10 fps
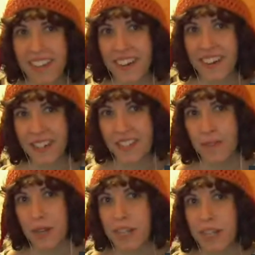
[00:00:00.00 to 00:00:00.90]
really hard to
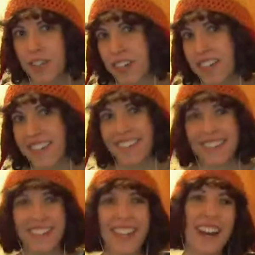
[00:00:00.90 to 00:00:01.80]
read pictures and
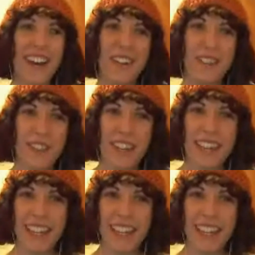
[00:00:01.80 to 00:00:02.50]
stuff.